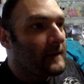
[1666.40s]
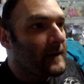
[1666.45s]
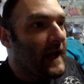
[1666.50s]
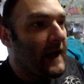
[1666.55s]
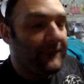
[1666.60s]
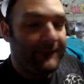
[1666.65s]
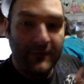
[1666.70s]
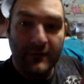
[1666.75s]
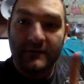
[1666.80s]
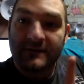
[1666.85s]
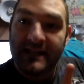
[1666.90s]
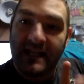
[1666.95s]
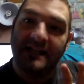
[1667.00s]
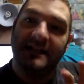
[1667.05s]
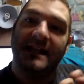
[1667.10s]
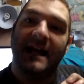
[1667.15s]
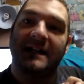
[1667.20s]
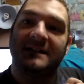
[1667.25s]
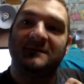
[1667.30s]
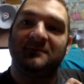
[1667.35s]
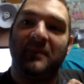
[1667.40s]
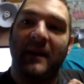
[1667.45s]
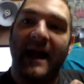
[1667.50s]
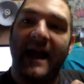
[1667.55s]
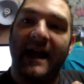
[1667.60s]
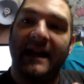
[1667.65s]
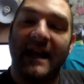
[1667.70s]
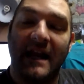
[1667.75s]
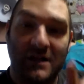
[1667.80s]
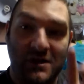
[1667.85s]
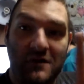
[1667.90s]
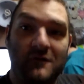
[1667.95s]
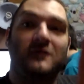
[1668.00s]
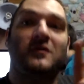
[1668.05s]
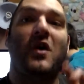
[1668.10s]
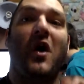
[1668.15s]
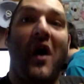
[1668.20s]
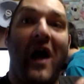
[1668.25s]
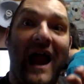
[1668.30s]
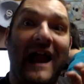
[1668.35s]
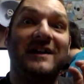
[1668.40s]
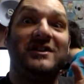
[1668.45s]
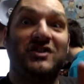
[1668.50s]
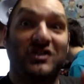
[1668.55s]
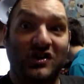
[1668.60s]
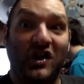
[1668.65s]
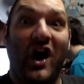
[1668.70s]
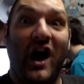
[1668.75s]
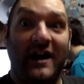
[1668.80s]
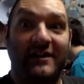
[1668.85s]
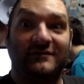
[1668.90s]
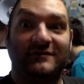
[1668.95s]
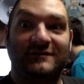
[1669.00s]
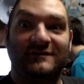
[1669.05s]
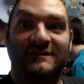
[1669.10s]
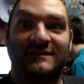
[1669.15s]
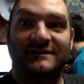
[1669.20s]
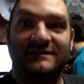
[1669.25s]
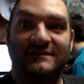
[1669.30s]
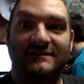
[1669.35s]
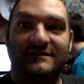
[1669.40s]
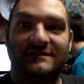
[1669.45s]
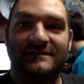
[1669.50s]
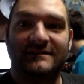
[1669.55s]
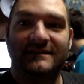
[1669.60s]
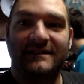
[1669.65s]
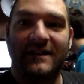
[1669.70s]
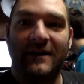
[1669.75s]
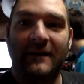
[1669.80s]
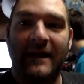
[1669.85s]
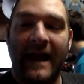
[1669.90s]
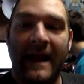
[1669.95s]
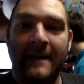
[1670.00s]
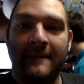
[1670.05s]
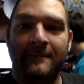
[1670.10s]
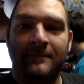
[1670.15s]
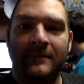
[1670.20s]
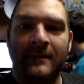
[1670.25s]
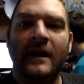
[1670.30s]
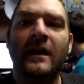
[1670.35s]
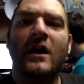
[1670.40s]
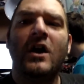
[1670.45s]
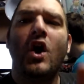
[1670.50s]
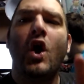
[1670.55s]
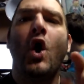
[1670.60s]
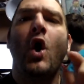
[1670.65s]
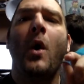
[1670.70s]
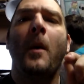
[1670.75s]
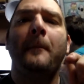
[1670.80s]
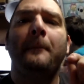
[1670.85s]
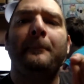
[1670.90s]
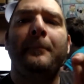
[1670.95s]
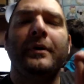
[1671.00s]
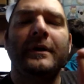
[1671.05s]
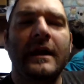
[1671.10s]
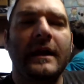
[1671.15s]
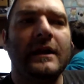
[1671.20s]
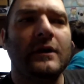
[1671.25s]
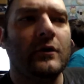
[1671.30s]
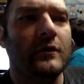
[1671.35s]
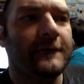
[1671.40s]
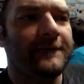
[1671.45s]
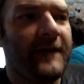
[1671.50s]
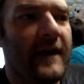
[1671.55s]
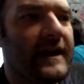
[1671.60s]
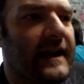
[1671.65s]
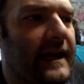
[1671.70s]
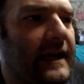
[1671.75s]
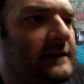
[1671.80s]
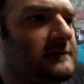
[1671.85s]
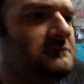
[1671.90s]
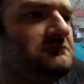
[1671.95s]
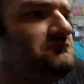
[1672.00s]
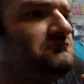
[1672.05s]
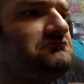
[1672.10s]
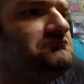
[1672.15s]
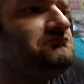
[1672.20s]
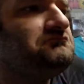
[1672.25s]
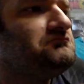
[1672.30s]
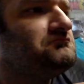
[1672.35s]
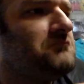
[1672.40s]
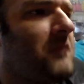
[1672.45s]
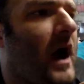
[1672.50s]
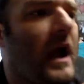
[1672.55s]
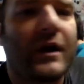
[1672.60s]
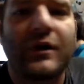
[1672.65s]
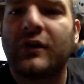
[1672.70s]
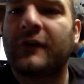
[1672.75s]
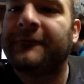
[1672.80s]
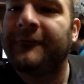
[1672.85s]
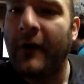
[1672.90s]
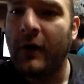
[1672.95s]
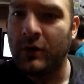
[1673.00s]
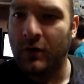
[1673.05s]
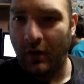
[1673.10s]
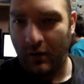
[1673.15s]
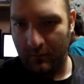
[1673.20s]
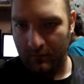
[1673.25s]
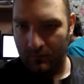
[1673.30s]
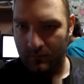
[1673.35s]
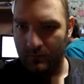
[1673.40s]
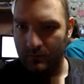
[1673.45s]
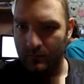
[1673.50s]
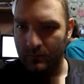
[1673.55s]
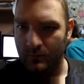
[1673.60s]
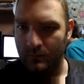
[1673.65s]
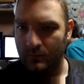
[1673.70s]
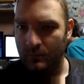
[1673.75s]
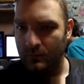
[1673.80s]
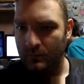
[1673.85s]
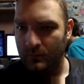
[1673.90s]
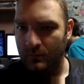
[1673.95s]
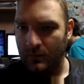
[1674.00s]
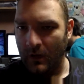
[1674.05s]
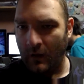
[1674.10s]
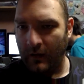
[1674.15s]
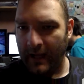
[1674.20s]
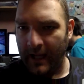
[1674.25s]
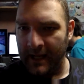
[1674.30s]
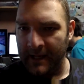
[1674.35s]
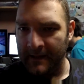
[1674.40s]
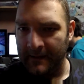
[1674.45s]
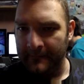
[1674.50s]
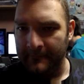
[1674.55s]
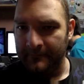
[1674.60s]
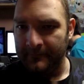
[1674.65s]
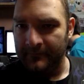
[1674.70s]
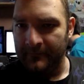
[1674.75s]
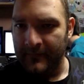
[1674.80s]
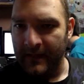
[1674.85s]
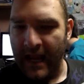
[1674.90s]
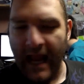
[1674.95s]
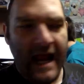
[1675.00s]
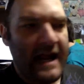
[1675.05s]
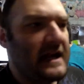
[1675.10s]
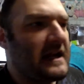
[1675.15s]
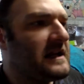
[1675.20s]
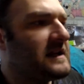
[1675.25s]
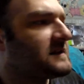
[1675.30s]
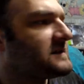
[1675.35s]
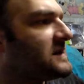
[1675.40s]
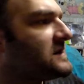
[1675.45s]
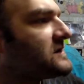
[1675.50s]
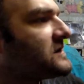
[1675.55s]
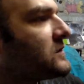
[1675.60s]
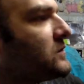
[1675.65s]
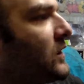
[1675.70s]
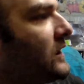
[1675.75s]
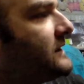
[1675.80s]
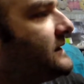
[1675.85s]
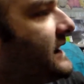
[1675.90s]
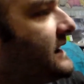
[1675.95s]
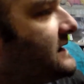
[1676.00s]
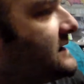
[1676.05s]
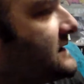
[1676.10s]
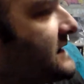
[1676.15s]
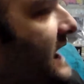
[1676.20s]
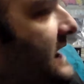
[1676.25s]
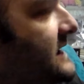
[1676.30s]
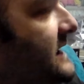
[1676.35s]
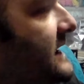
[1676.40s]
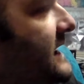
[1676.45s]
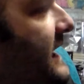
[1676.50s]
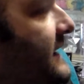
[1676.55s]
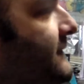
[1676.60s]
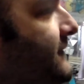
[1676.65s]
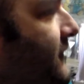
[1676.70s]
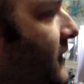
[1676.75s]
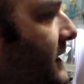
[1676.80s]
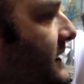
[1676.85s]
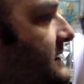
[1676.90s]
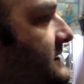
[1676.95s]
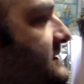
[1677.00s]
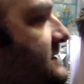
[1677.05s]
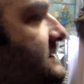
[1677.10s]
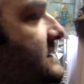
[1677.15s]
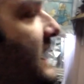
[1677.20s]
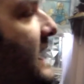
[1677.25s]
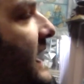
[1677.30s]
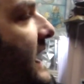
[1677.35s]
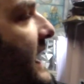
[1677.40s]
If you think that's bad and you've got a child, okay, put a little fucking microphone on him. Okay? and listen to what they say to their friends